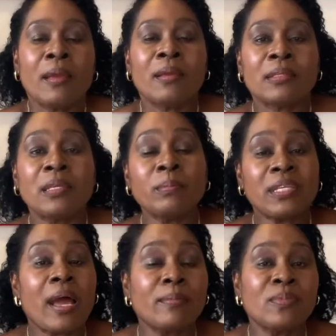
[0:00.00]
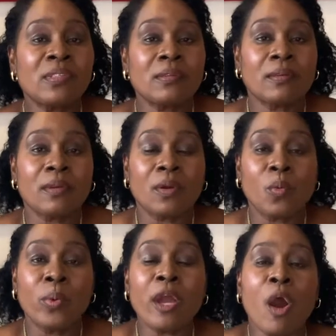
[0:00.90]
Sometimes
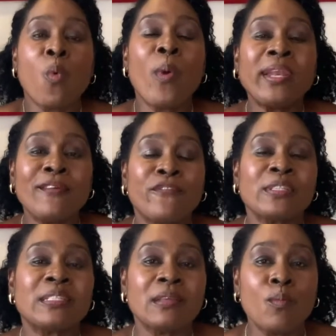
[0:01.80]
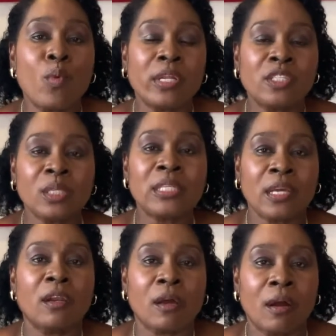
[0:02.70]
we are waiting for someone to
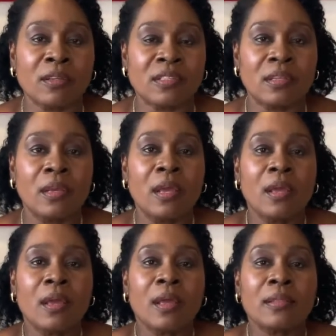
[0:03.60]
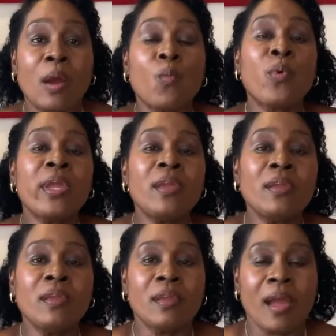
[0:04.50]
tell us that
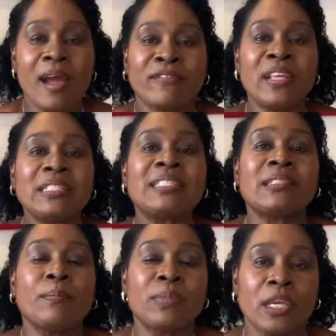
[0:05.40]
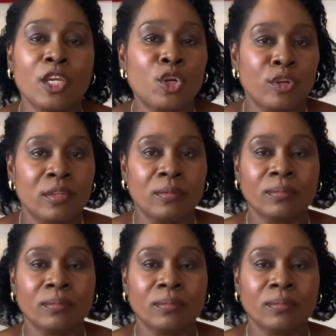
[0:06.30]
we have done something good.